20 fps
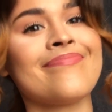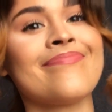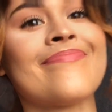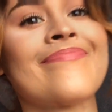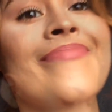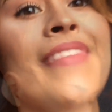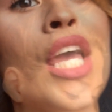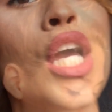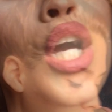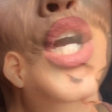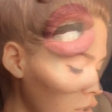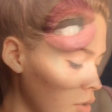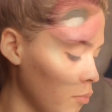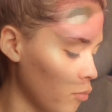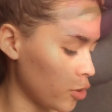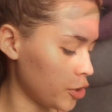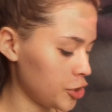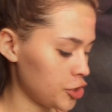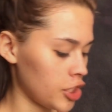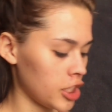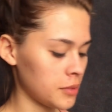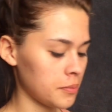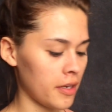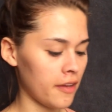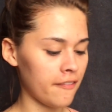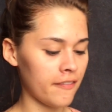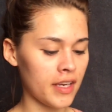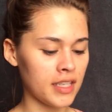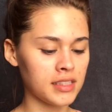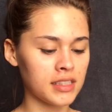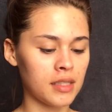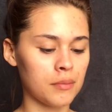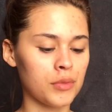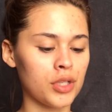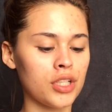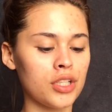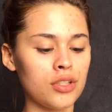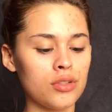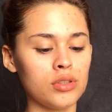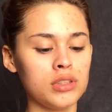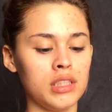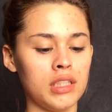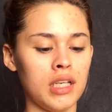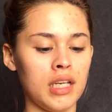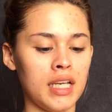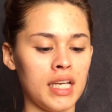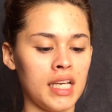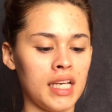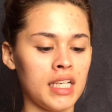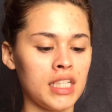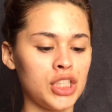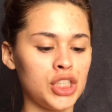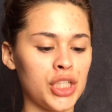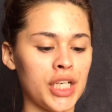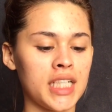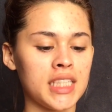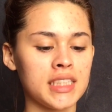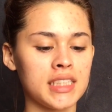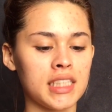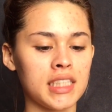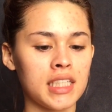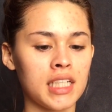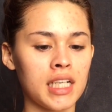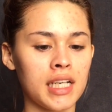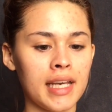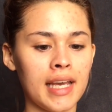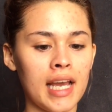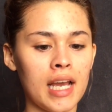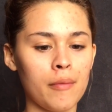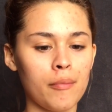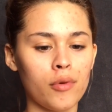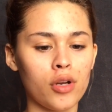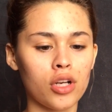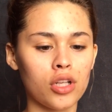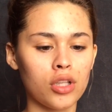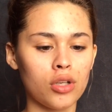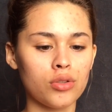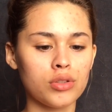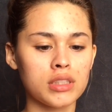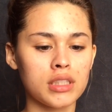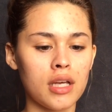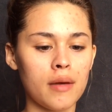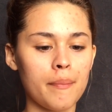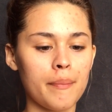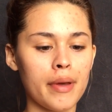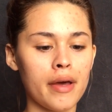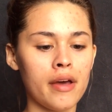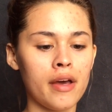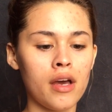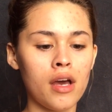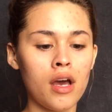Now I'm just gonna moisturize my face. I'm gonna use the It Transit Camera Close-Up